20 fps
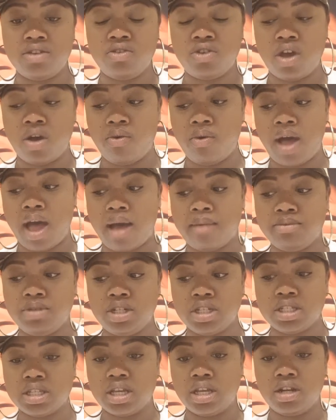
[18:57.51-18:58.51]
you know what, I'm
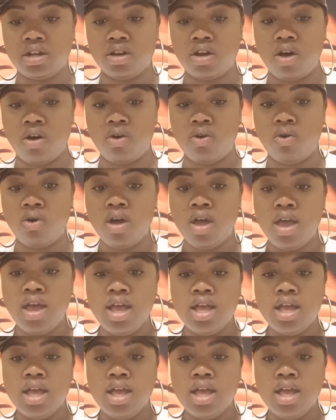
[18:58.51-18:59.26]
just going to go